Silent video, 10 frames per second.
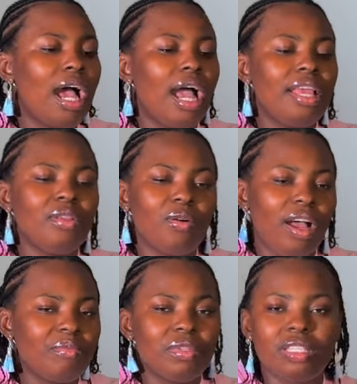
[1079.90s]
I know
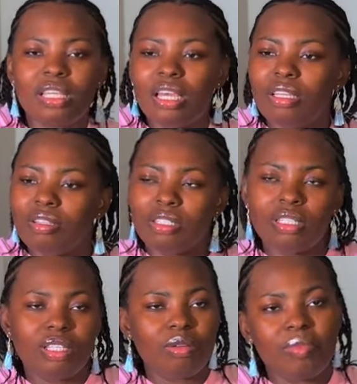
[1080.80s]
I've been saying you do
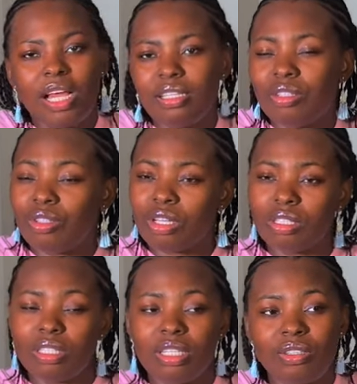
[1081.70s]
this, you plan this, you talk
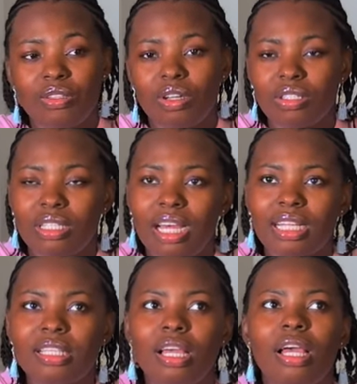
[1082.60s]
to this, you talk to that.